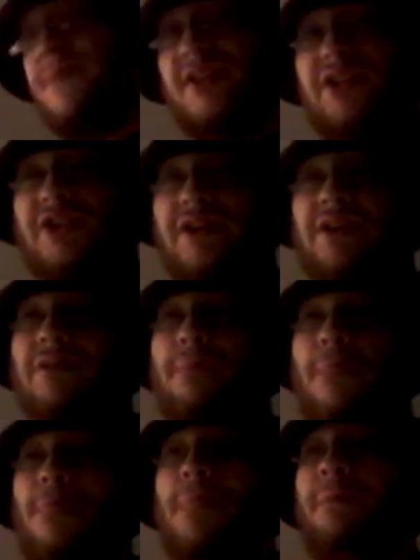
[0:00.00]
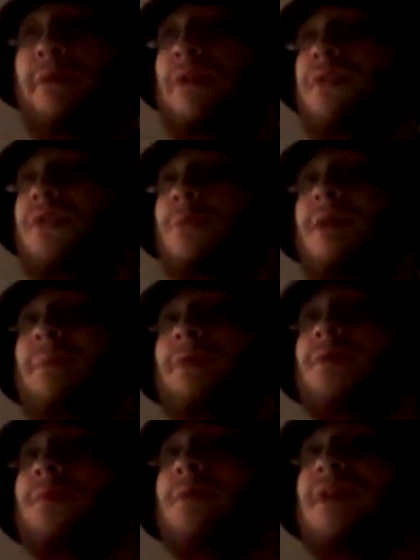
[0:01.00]
to mention the
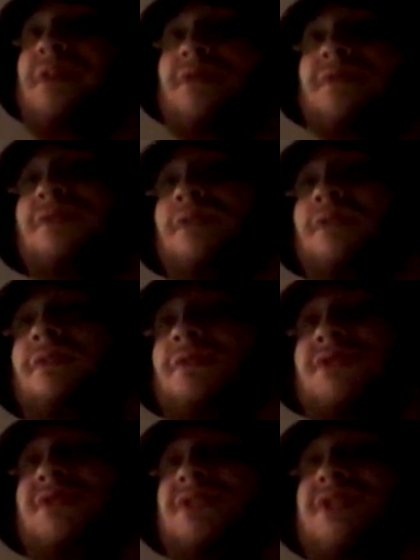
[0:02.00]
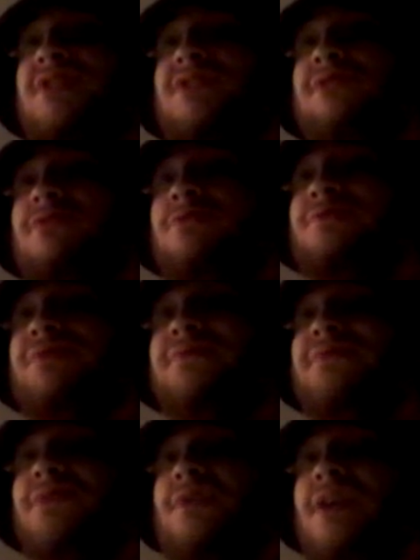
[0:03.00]
weaponry, such as
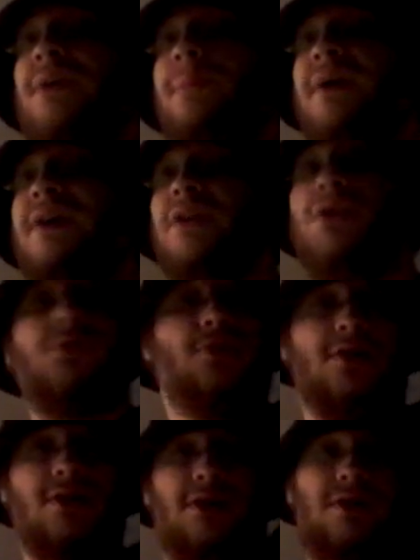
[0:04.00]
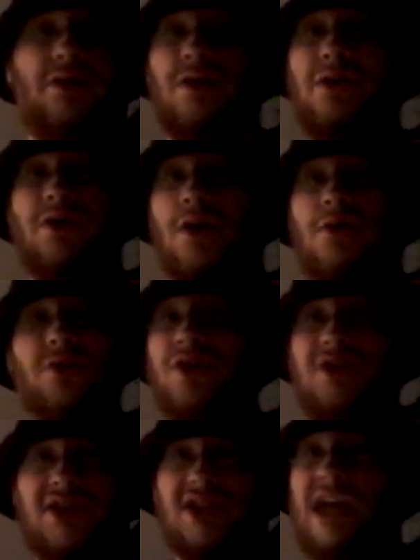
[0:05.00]
Lucifer and Pandora. You know,
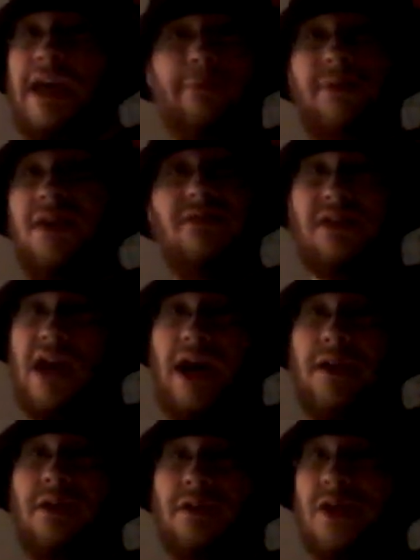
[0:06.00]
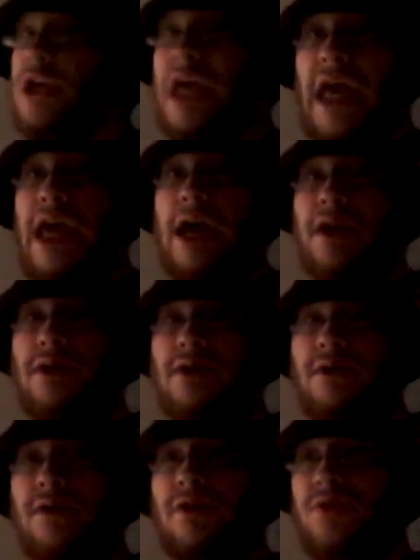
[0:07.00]
you just can't beat that. You can't.
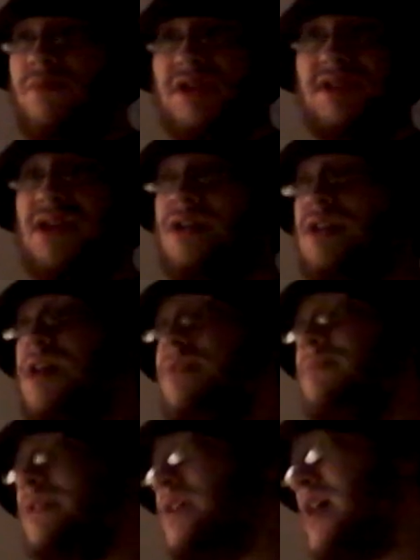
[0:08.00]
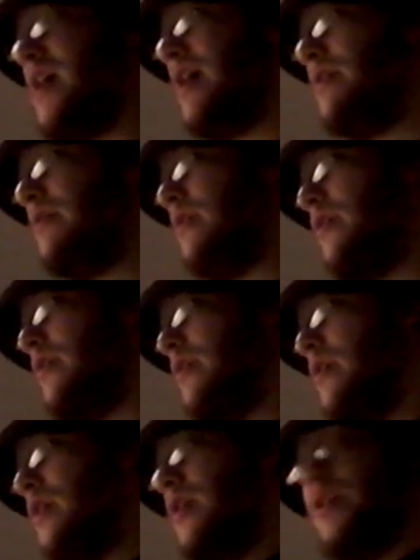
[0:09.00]
You may say you can, but you can't.
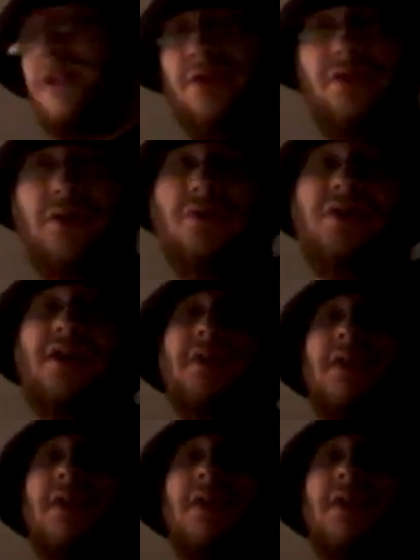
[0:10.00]
And, you know, now